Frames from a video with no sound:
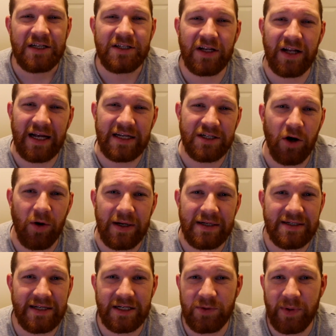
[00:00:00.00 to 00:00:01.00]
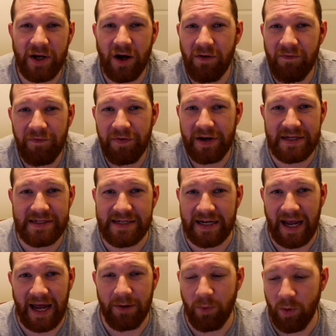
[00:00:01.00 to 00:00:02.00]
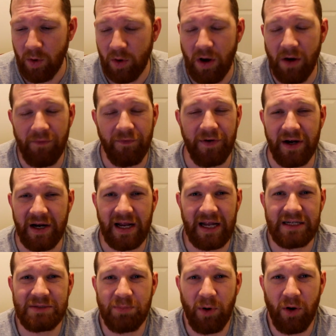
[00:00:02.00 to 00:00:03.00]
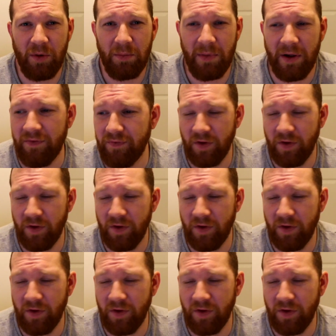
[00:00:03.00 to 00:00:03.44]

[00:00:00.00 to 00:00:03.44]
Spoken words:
So let's go into this with confidence again. We were confident against Bournemouth.